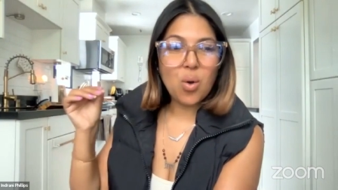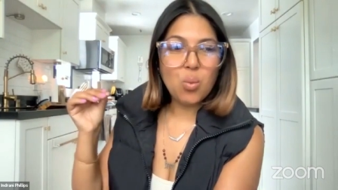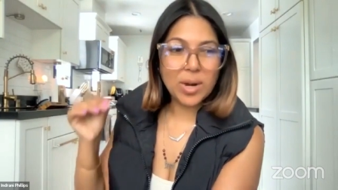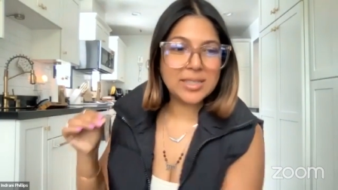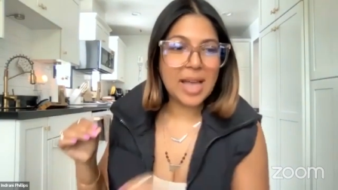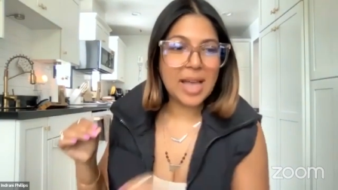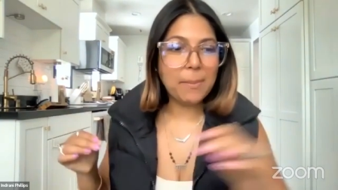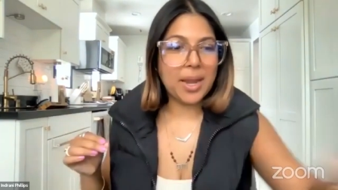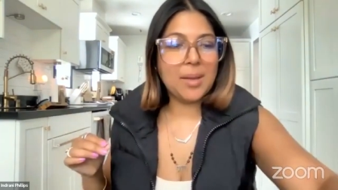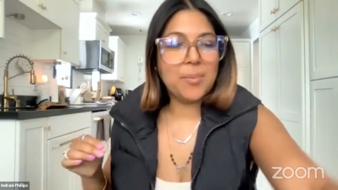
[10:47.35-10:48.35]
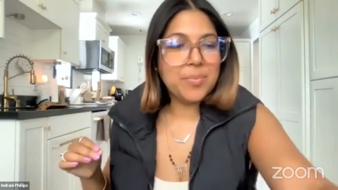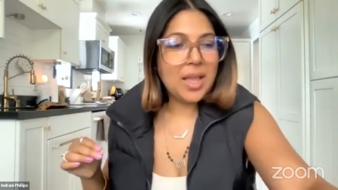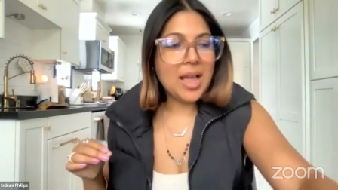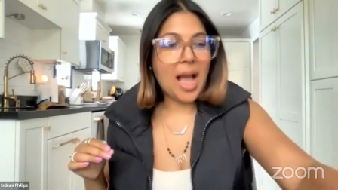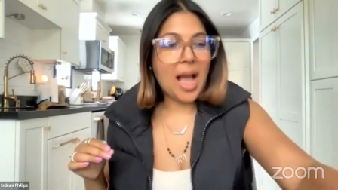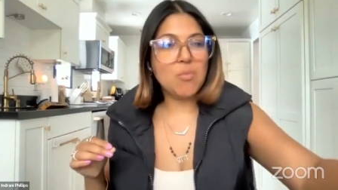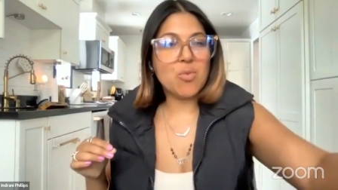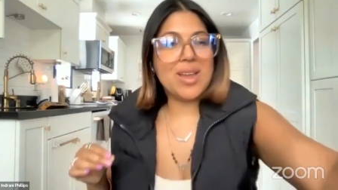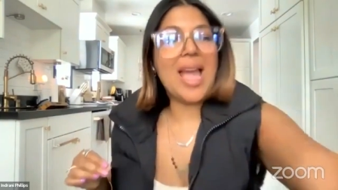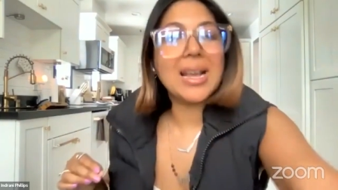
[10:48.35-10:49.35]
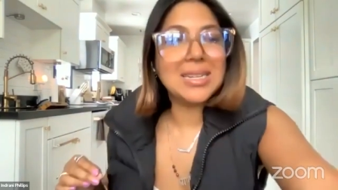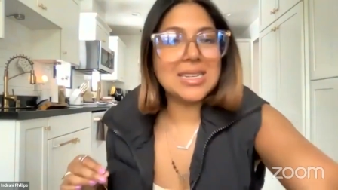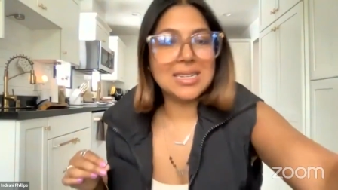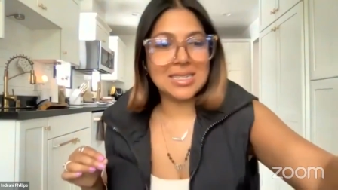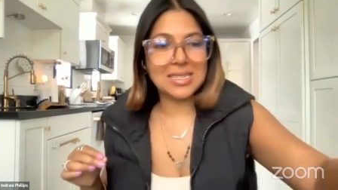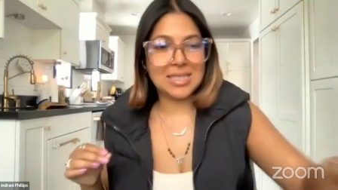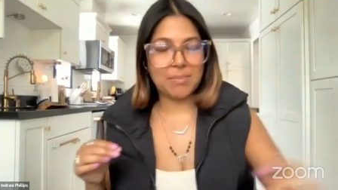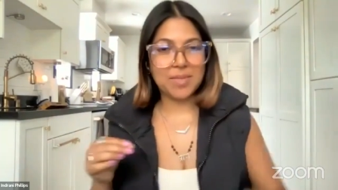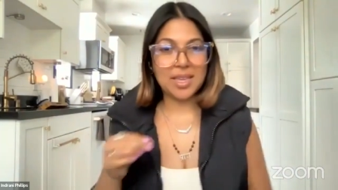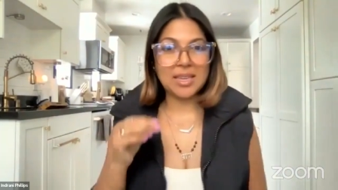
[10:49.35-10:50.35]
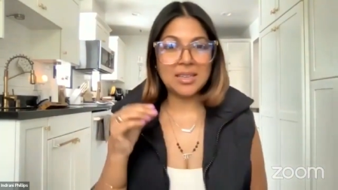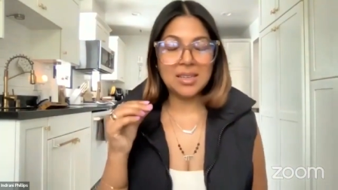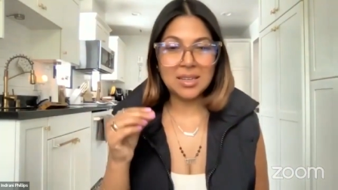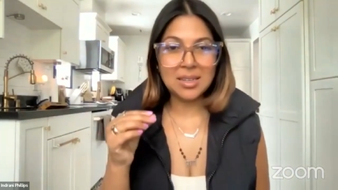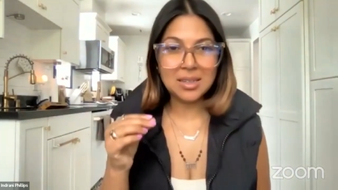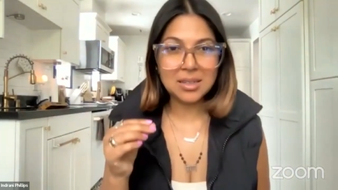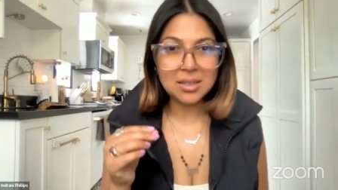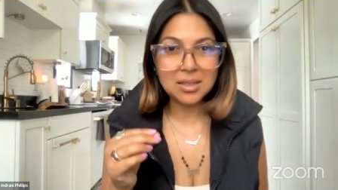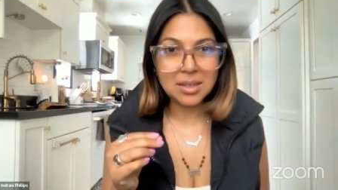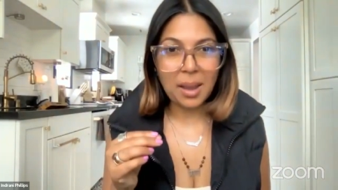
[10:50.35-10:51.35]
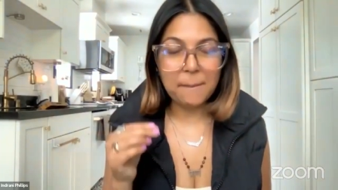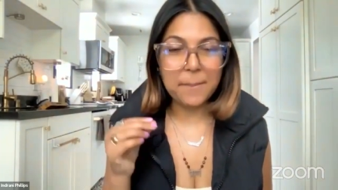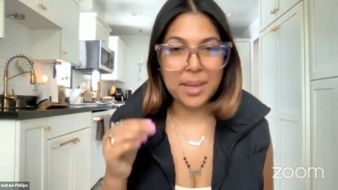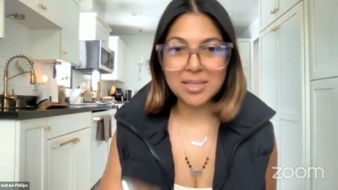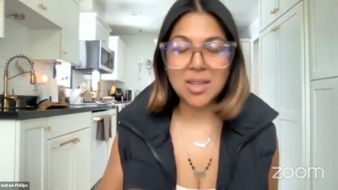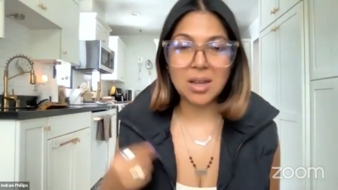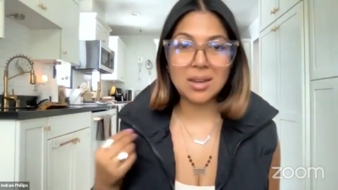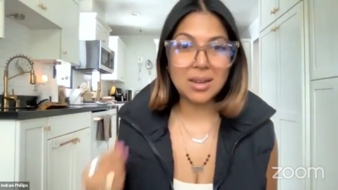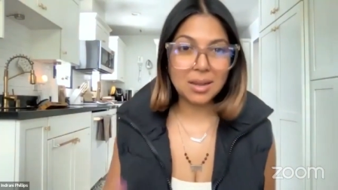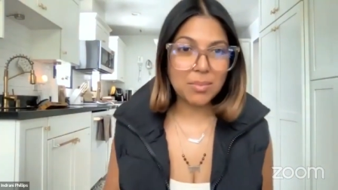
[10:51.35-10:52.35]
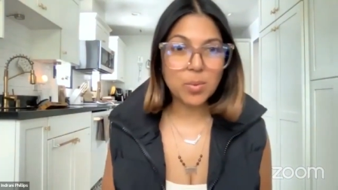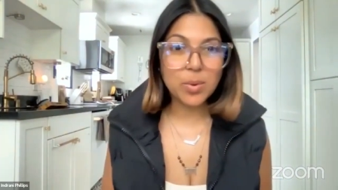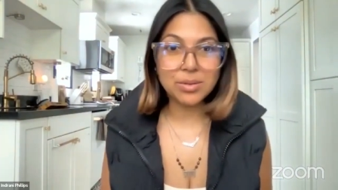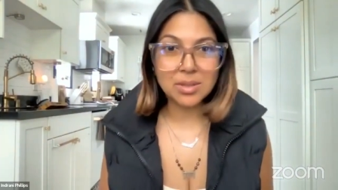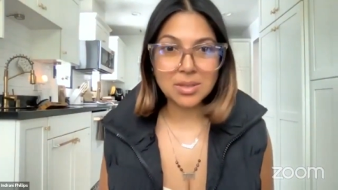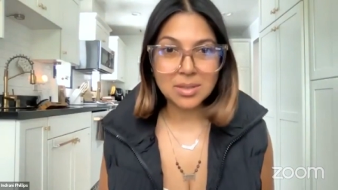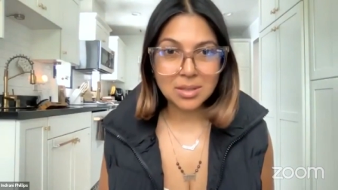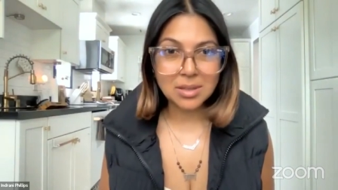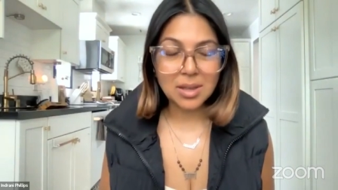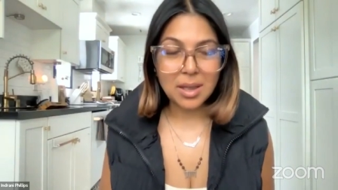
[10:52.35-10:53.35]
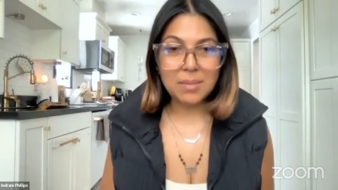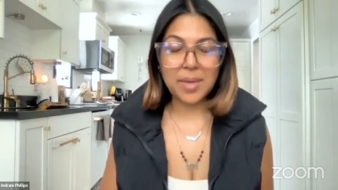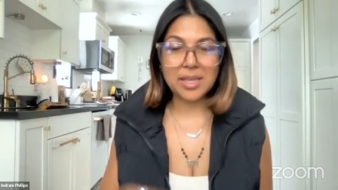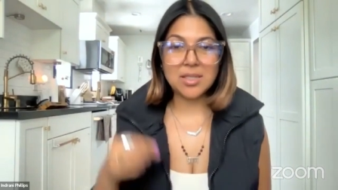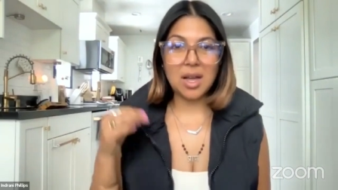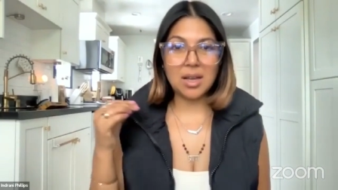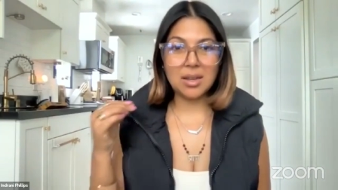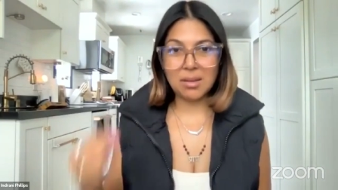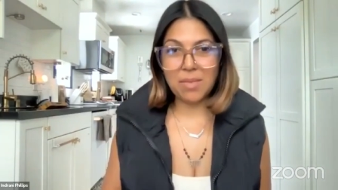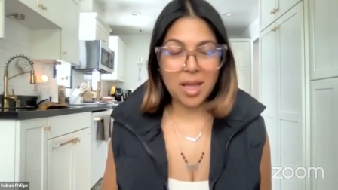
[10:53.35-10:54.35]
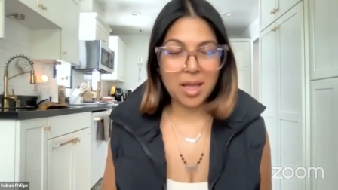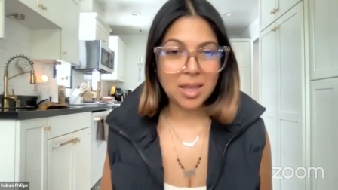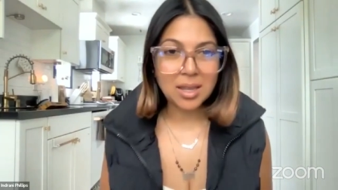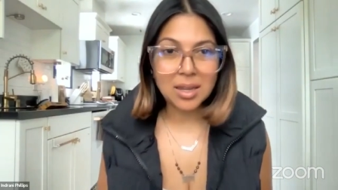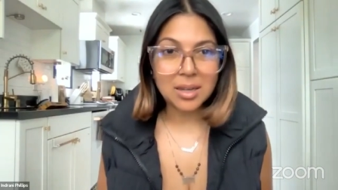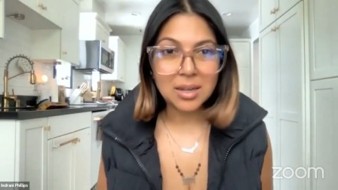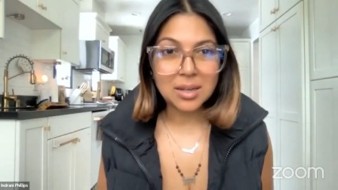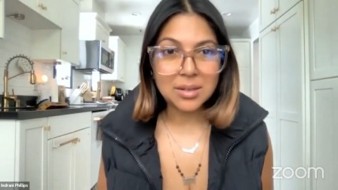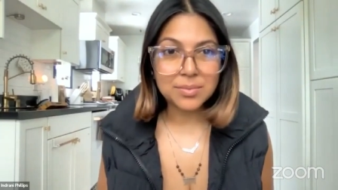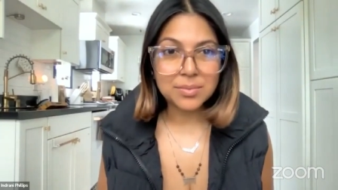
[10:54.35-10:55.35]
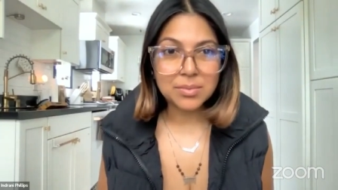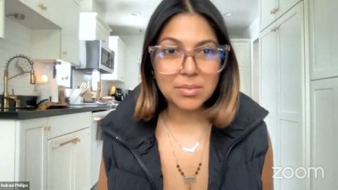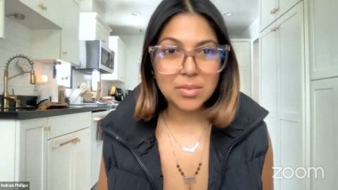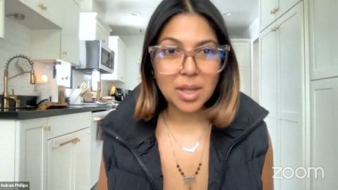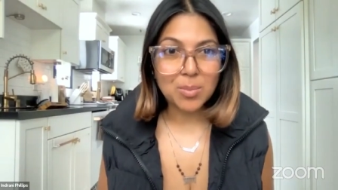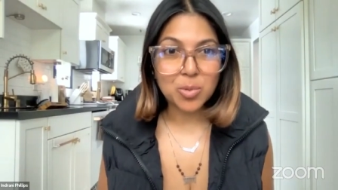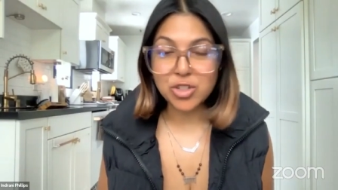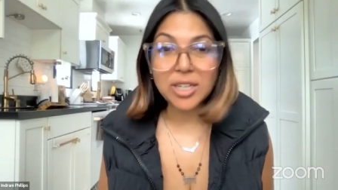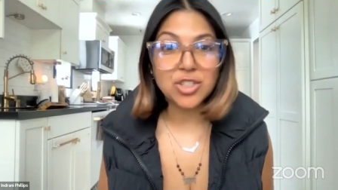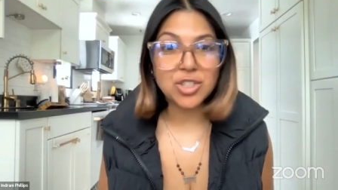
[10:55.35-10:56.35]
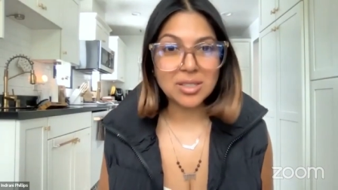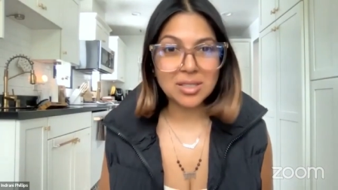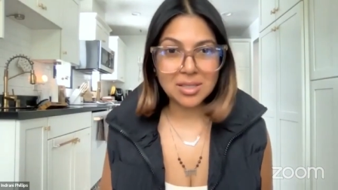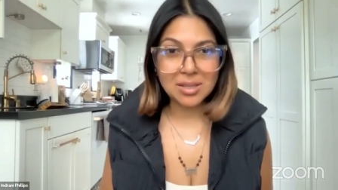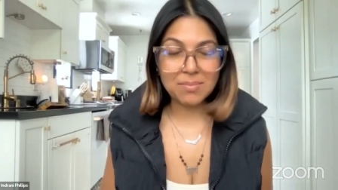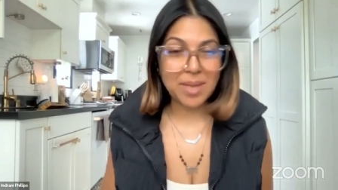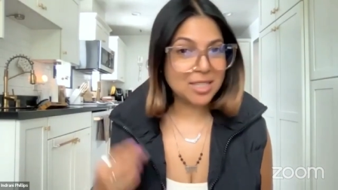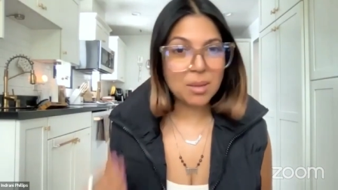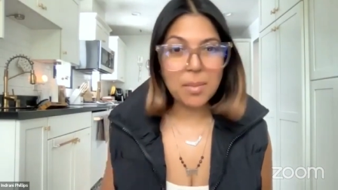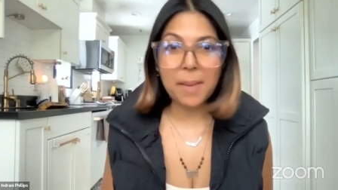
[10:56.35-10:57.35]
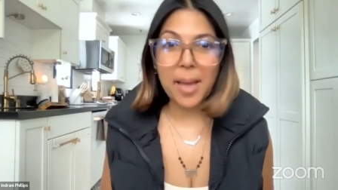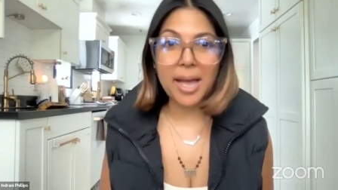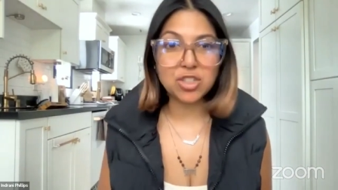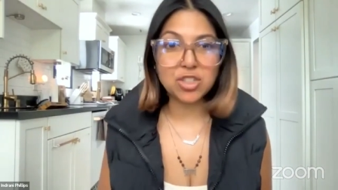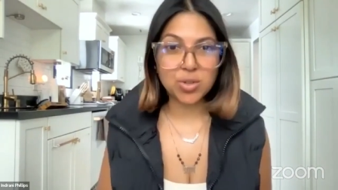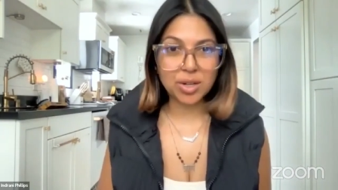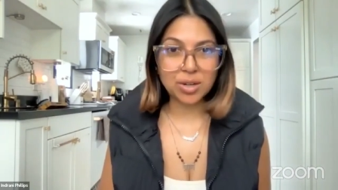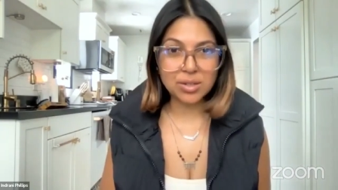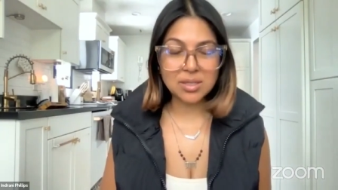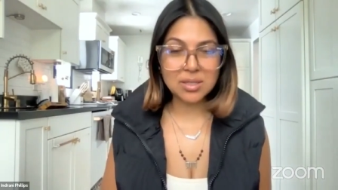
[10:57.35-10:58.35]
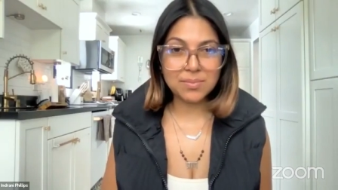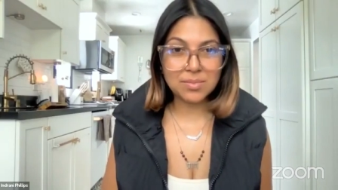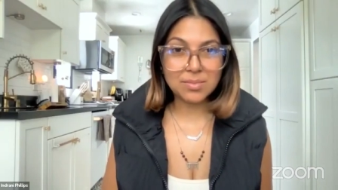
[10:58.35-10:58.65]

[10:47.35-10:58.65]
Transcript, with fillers: What is happening? I'm reacting to something based on my wounds, based on my projections, based on my past triggers.